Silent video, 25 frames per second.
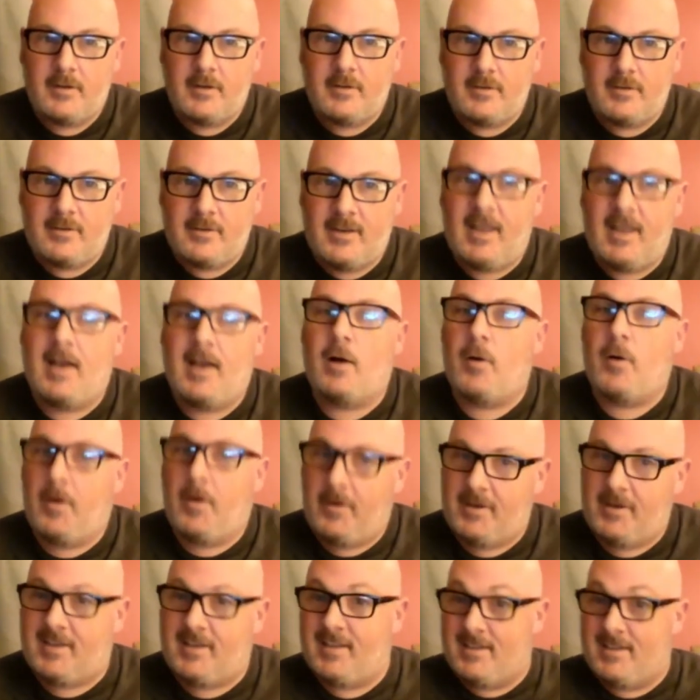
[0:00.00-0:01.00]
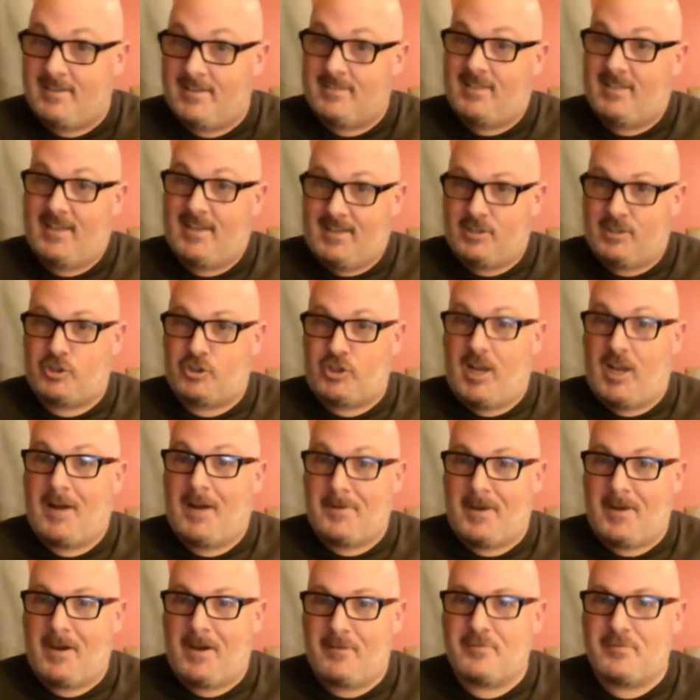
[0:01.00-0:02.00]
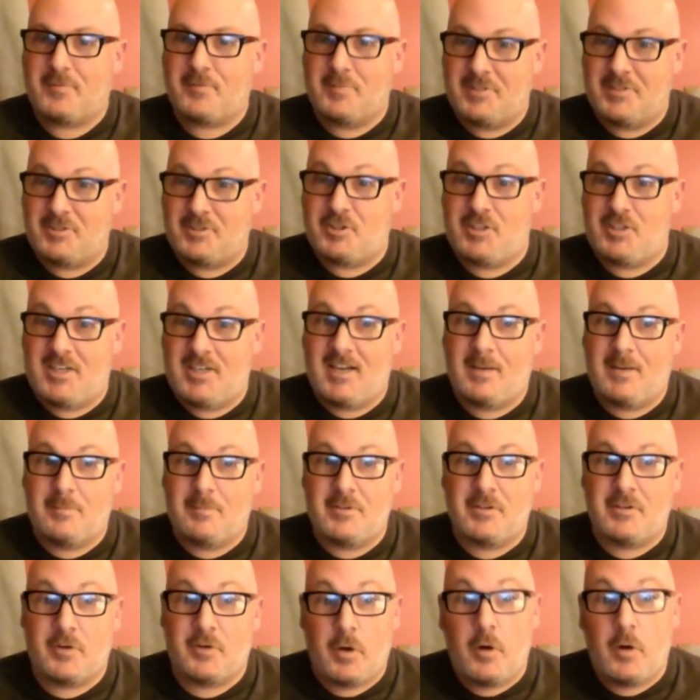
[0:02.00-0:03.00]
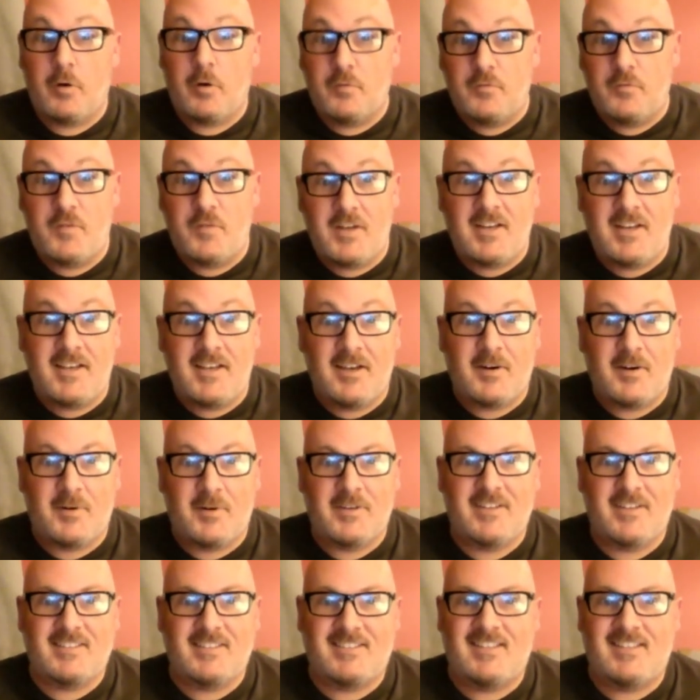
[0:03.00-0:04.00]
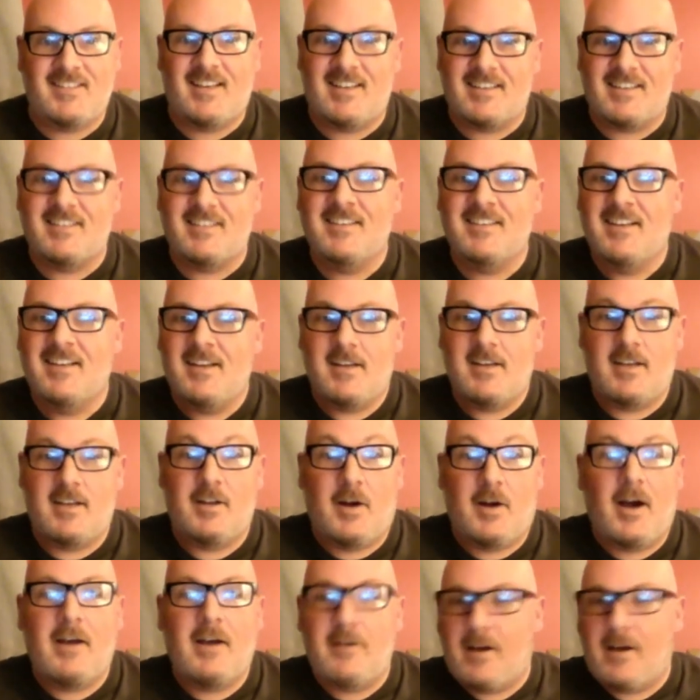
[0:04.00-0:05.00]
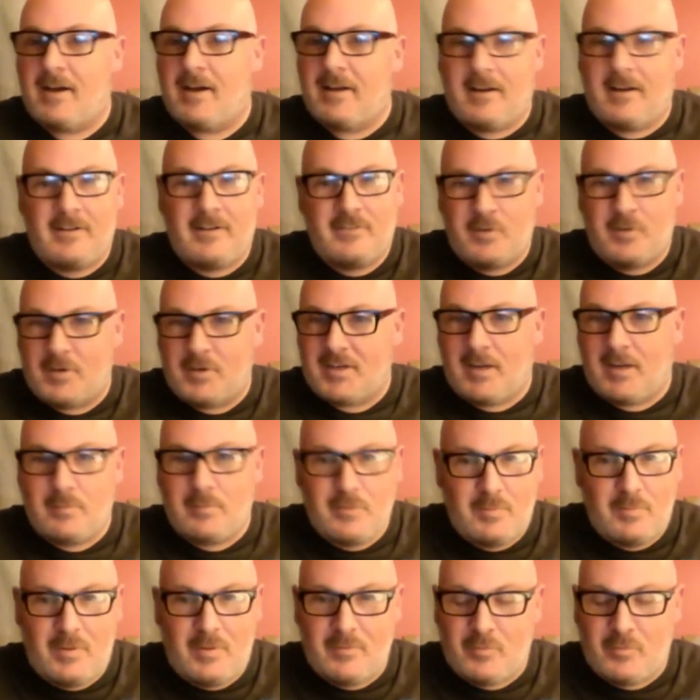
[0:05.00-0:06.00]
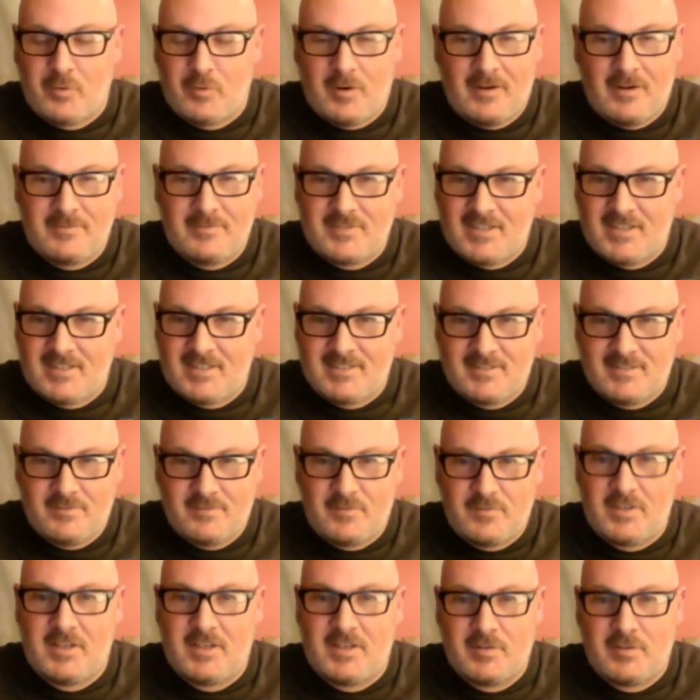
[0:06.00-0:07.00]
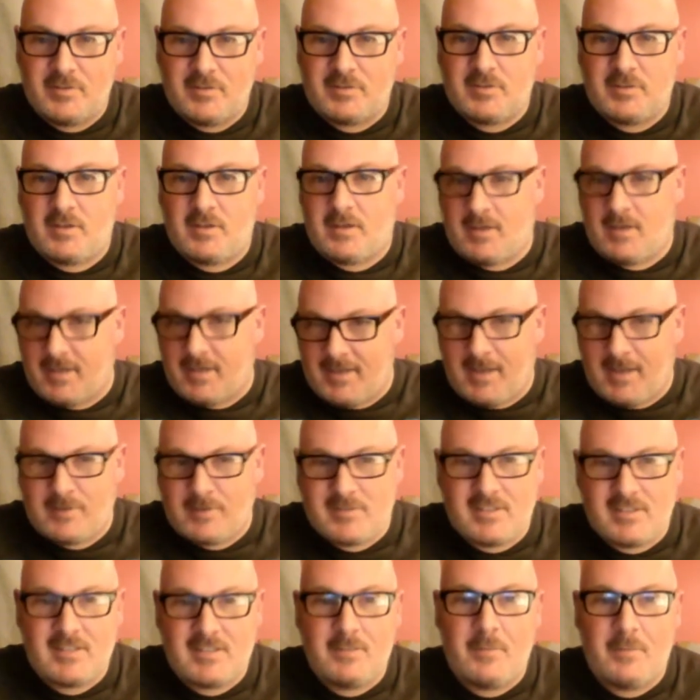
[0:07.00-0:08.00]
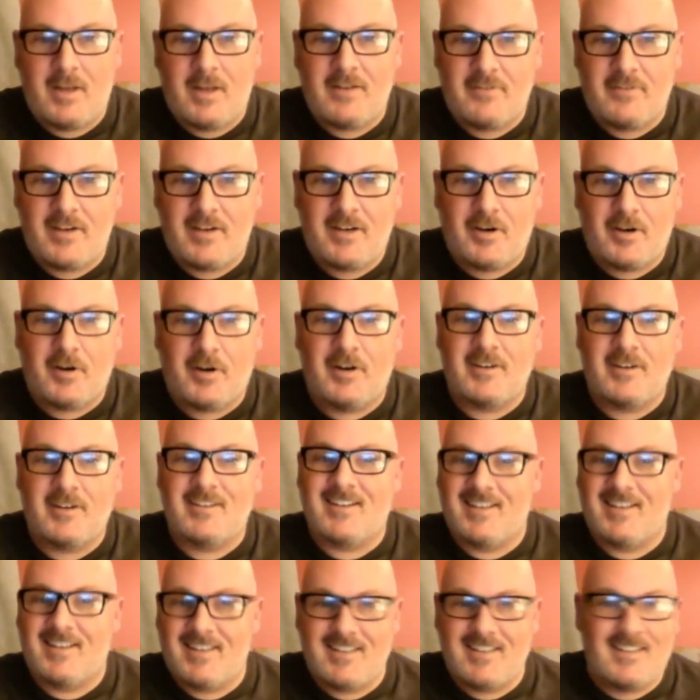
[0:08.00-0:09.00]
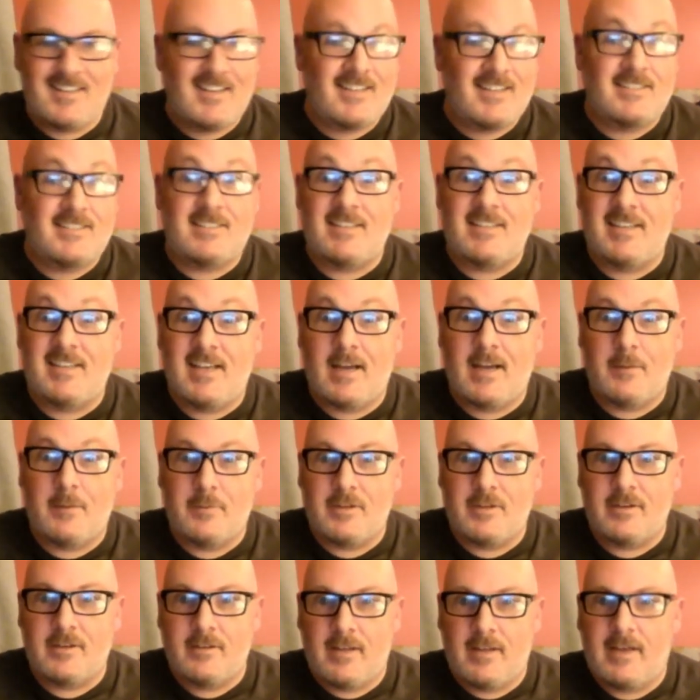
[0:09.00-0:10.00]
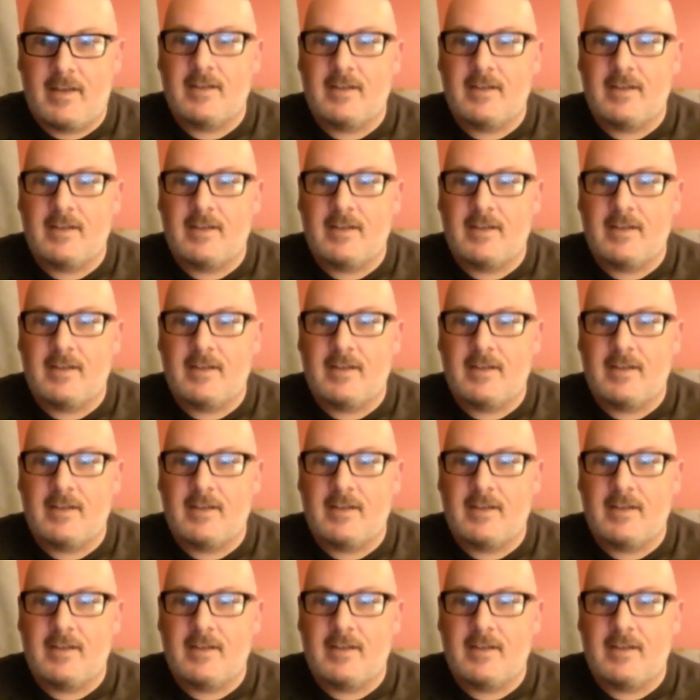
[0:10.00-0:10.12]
now get a shout out from the GM in their own video. And it's like, I know a couple of people where I've done videos announcing the main event card, and I get like a DM and they're like,